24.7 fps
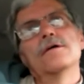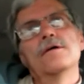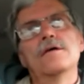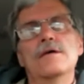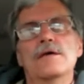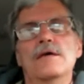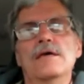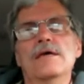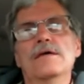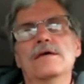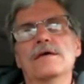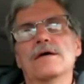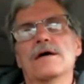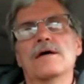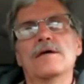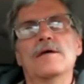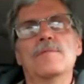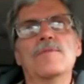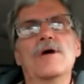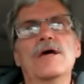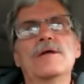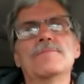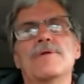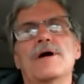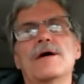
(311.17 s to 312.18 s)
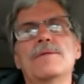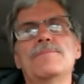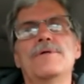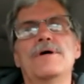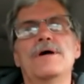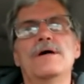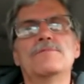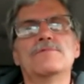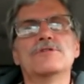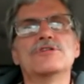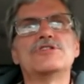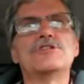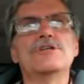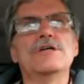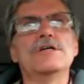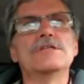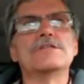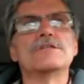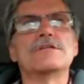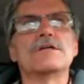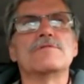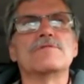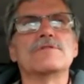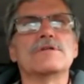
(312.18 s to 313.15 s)
he uh, he made my bed with
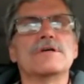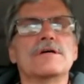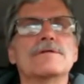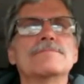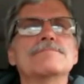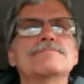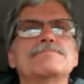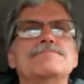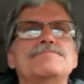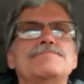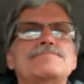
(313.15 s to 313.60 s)
sheets and everything.